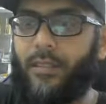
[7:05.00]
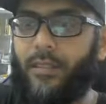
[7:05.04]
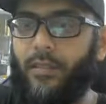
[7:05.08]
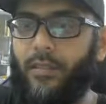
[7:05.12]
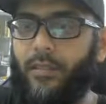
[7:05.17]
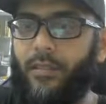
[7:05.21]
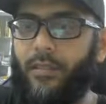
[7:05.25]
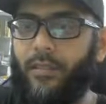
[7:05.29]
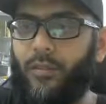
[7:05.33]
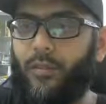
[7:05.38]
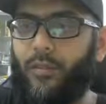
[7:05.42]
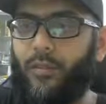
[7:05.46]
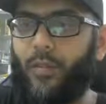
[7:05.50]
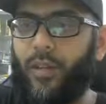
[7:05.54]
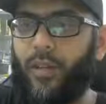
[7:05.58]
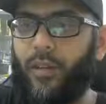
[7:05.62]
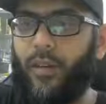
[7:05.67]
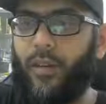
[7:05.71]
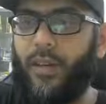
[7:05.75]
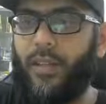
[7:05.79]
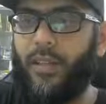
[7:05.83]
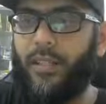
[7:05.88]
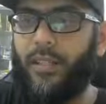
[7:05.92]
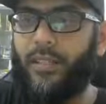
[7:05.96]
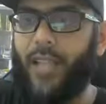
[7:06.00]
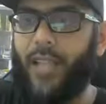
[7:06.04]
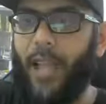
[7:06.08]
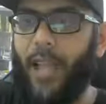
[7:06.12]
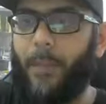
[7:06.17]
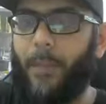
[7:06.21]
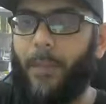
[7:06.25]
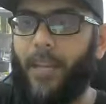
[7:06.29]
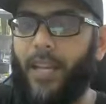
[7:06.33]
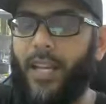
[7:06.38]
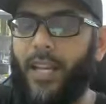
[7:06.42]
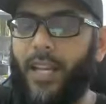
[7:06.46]
or whatever it is.
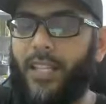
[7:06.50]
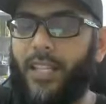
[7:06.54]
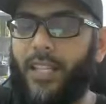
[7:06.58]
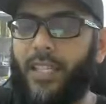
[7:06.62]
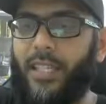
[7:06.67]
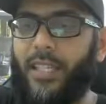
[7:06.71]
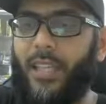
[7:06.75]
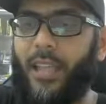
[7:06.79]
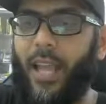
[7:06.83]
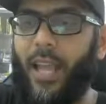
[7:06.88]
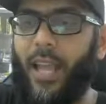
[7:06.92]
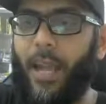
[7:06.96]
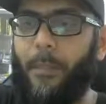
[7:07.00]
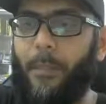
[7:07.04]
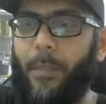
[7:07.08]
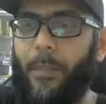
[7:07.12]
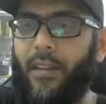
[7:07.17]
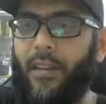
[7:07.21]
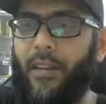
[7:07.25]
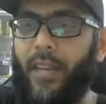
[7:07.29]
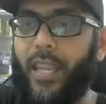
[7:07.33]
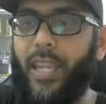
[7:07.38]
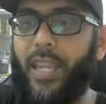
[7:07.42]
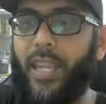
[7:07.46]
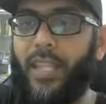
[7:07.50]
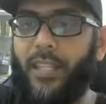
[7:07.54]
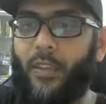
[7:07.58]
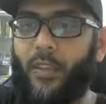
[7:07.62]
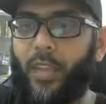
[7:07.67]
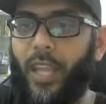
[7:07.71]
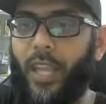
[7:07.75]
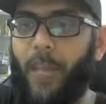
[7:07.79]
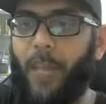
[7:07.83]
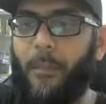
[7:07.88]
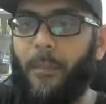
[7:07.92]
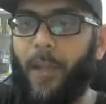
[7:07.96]
Happy, let's see, happy Eid.
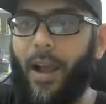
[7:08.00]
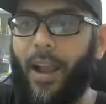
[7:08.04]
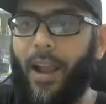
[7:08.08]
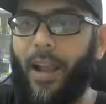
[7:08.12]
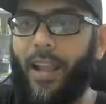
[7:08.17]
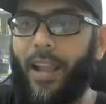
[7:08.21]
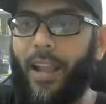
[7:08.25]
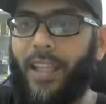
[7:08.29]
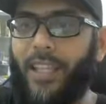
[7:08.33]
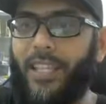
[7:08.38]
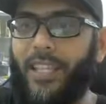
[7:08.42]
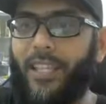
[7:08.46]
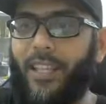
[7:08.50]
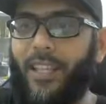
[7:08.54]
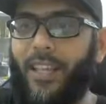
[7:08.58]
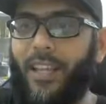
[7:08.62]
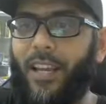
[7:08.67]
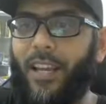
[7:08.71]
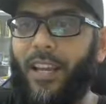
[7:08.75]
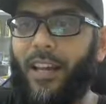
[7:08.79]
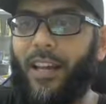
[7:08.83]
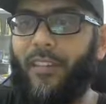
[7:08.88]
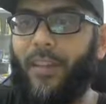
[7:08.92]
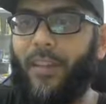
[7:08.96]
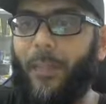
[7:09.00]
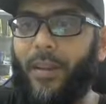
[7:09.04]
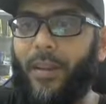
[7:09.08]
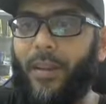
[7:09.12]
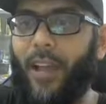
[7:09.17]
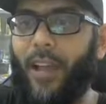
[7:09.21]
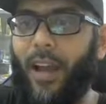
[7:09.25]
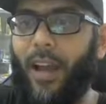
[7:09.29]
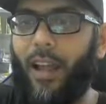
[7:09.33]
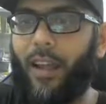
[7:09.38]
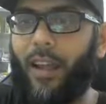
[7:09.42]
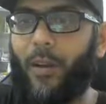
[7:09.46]
Okay, Ma Eid,
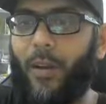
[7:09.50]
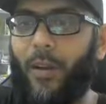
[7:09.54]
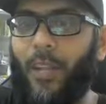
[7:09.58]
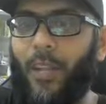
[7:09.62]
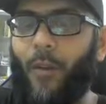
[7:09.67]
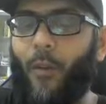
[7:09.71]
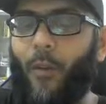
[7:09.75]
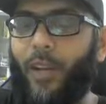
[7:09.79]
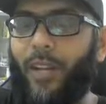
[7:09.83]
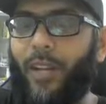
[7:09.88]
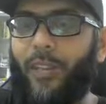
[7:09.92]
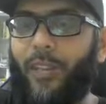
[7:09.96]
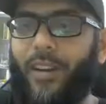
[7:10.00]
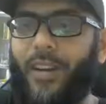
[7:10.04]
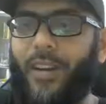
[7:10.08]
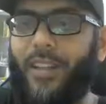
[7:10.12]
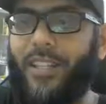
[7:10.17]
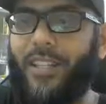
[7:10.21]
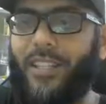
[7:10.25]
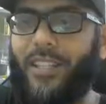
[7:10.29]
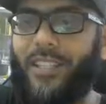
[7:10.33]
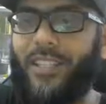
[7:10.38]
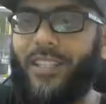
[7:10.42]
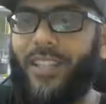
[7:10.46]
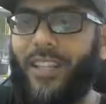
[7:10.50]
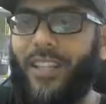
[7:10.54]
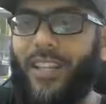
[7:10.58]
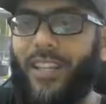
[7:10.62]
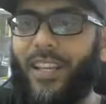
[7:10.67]
Ramadan. Okay, whatever it is.